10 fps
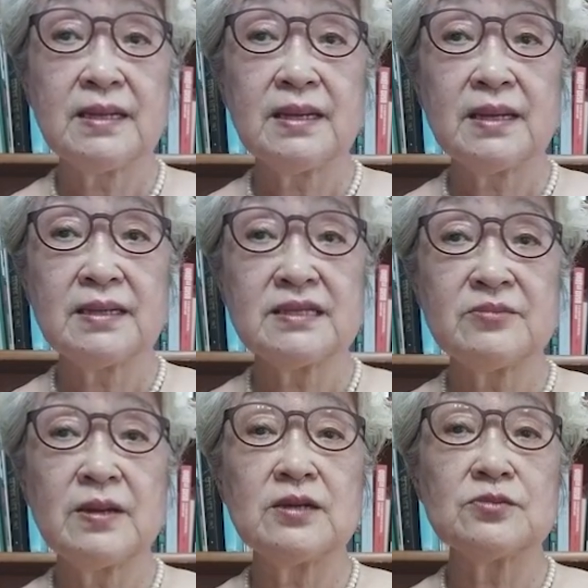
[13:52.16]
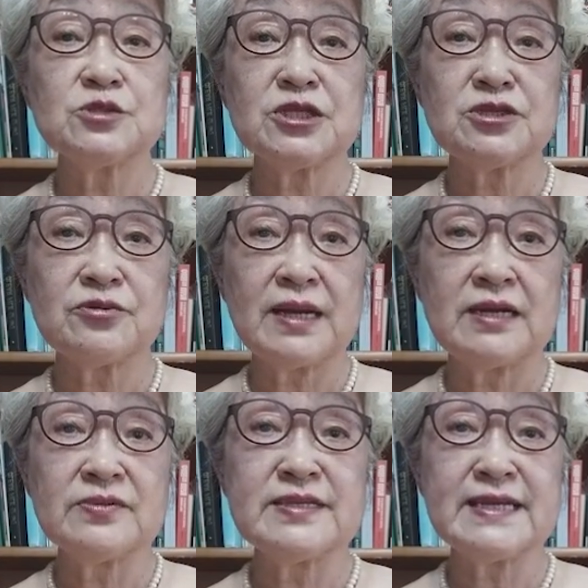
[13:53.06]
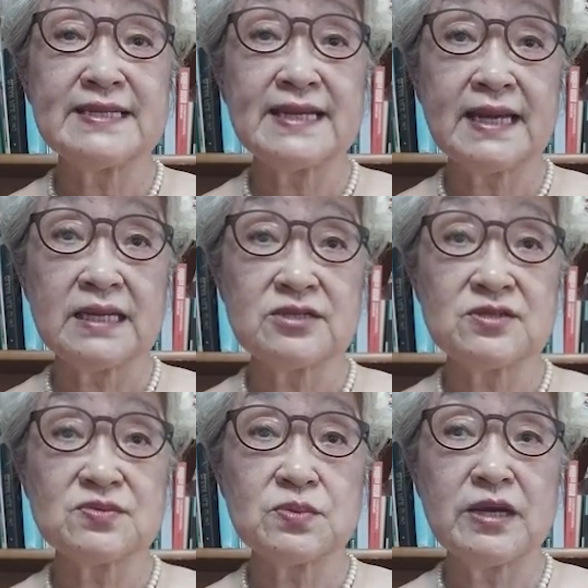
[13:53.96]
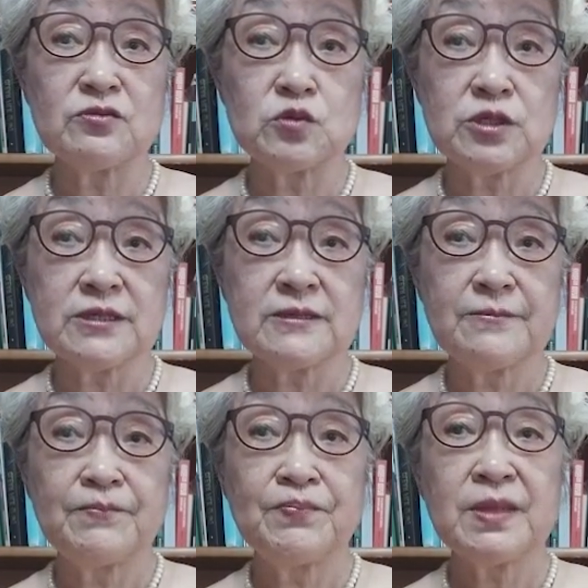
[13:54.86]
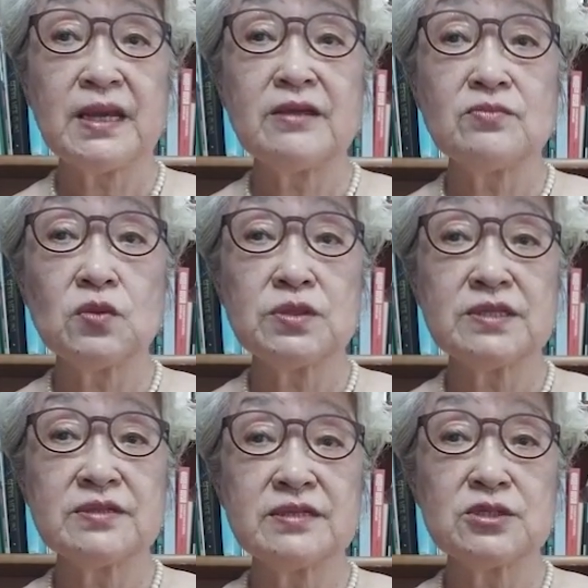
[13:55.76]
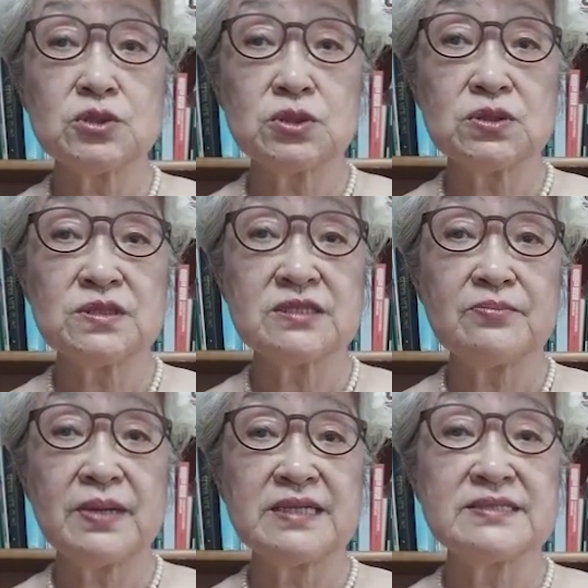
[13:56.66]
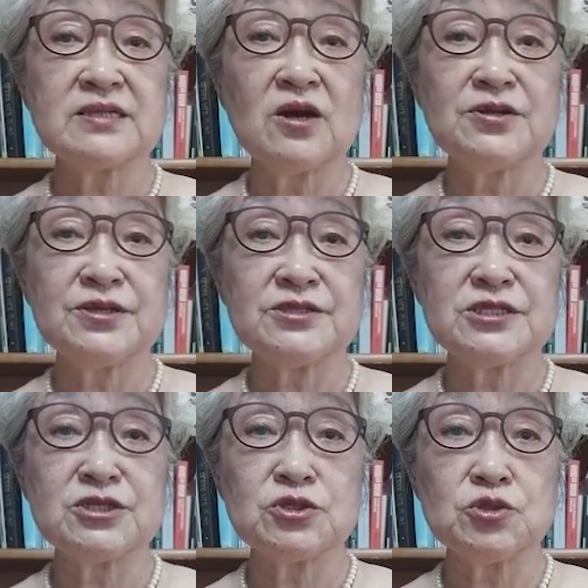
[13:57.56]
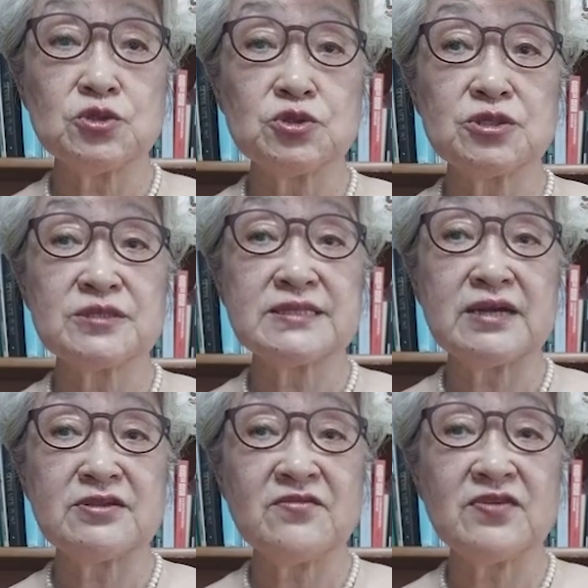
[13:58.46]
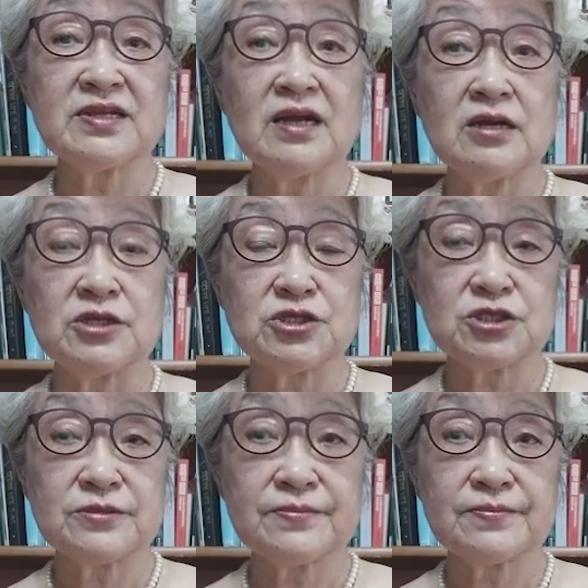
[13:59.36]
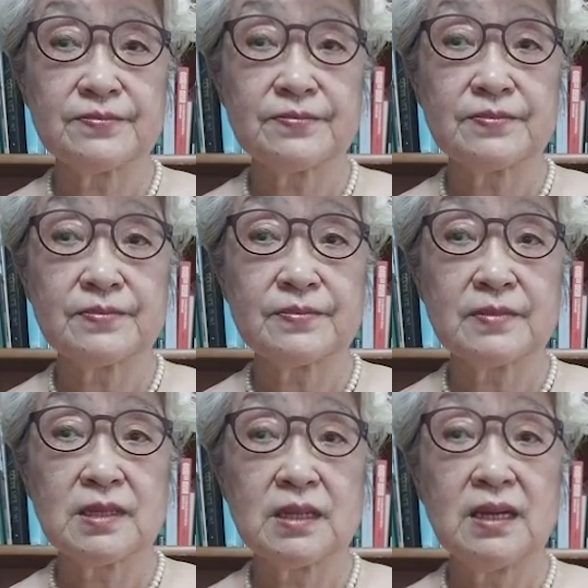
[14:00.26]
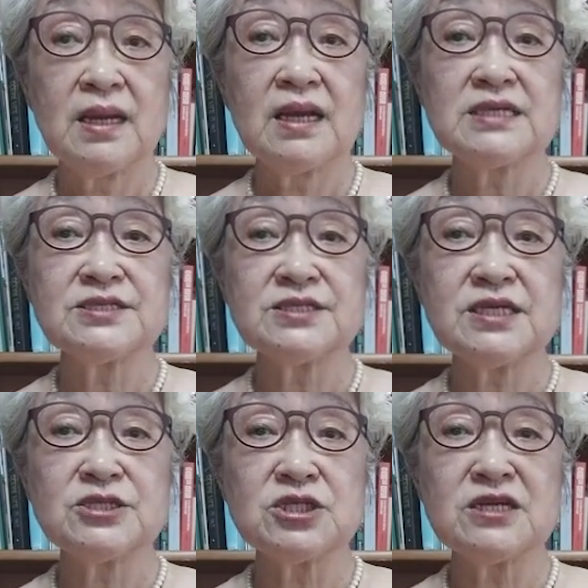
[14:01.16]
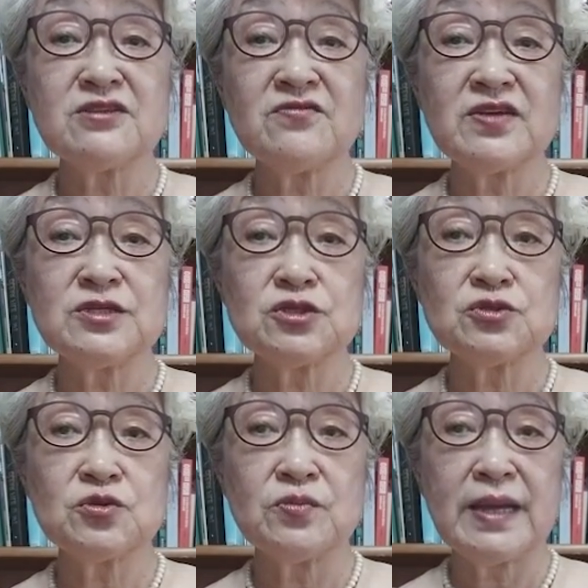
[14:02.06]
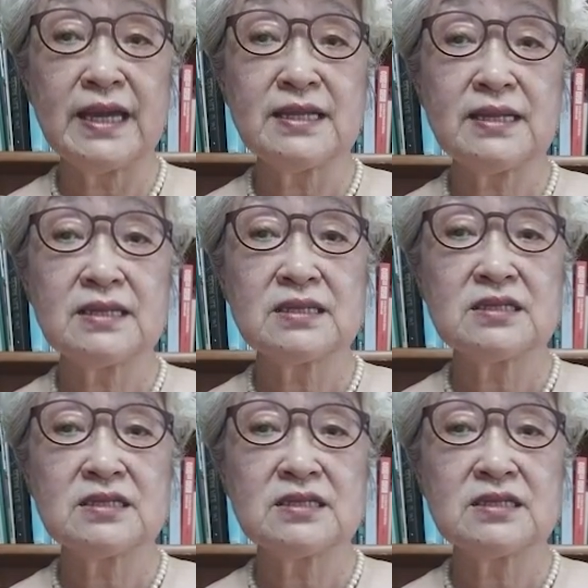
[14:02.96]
and develop gender-relevant indicators framework and monitoring tools based on the gender-neutral scientific knowledge. SDG intervention domain can